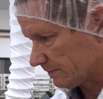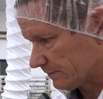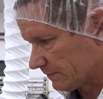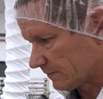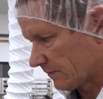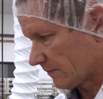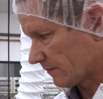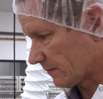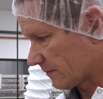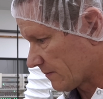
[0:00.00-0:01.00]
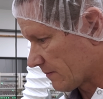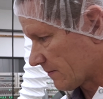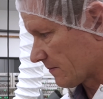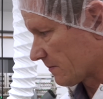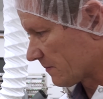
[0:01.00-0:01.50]

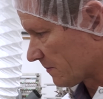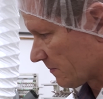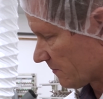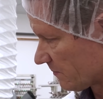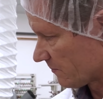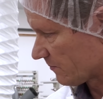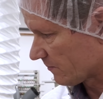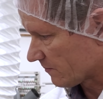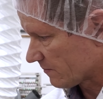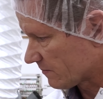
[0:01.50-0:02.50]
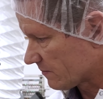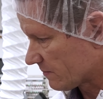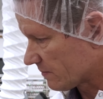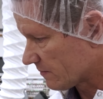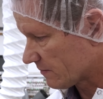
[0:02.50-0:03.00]

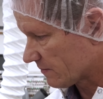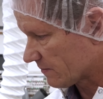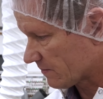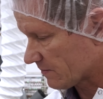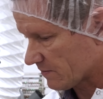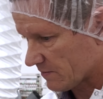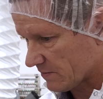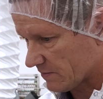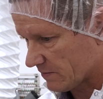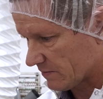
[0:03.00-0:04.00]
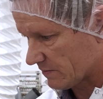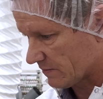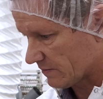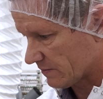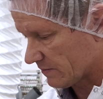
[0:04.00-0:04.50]

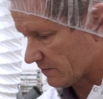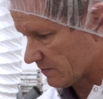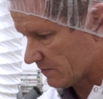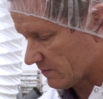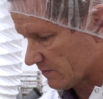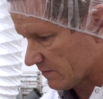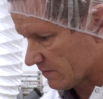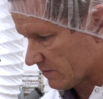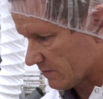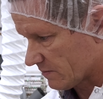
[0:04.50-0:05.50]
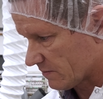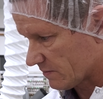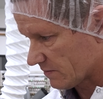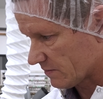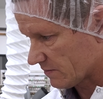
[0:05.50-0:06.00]

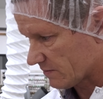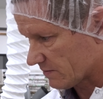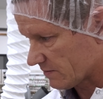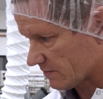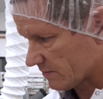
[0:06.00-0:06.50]
No words are spoken by the person on screen.